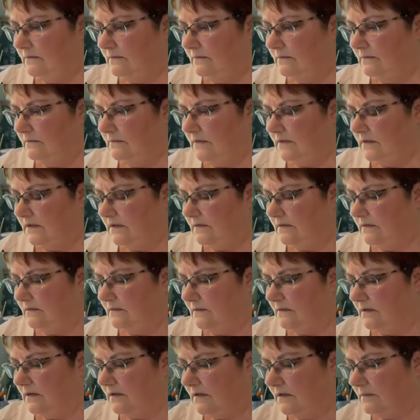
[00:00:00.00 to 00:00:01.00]
the
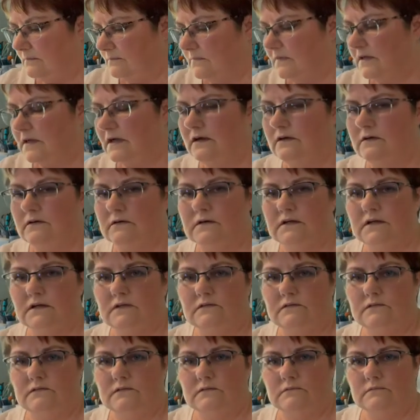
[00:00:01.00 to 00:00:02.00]
cutter.
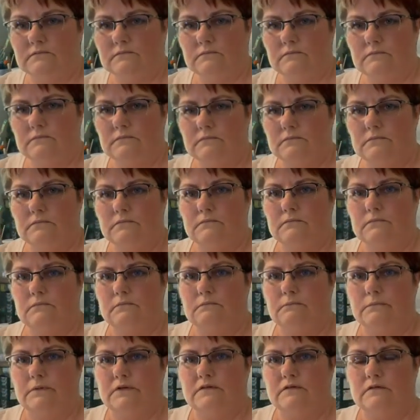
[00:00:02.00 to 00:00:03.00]
Gets
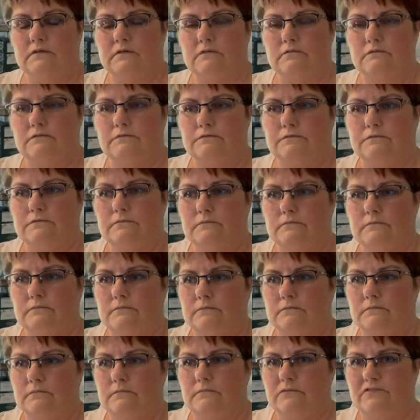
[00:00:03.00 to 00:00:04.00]
bits of
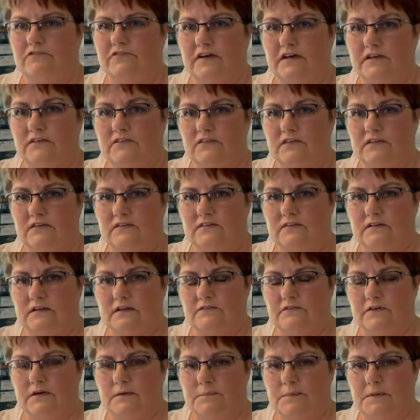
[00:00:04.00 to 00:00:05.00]
fuzz and
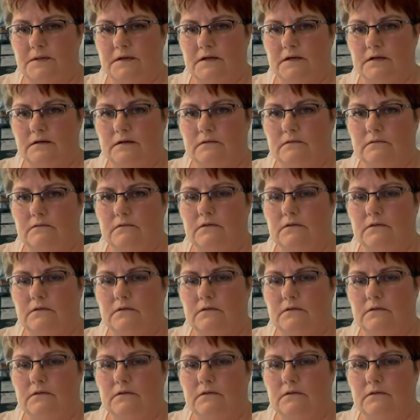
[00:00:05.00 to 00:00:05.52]
stuff up in it.